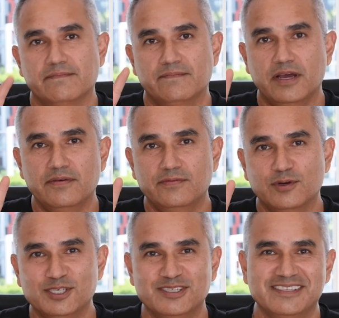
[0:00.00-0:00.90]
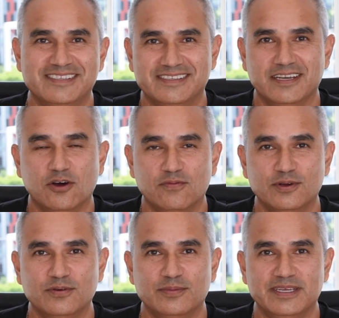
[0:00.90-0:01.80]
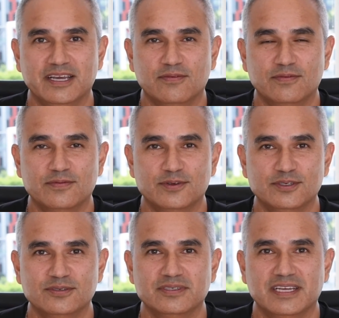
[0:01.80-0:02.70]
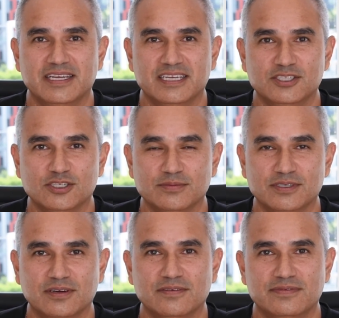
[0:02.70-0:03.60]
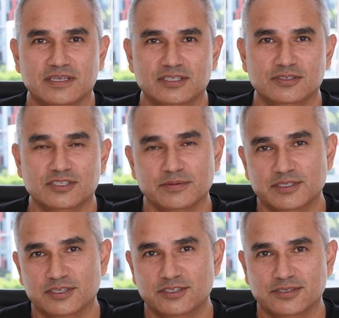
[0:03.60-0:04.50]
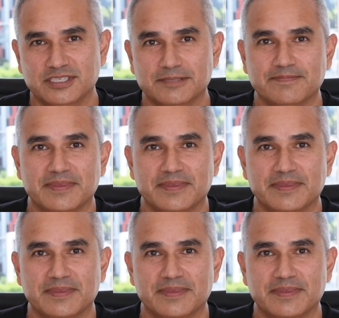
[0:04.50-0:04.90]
5 questions that hopefully will be helpful for you in terms of your tummy tuck journey.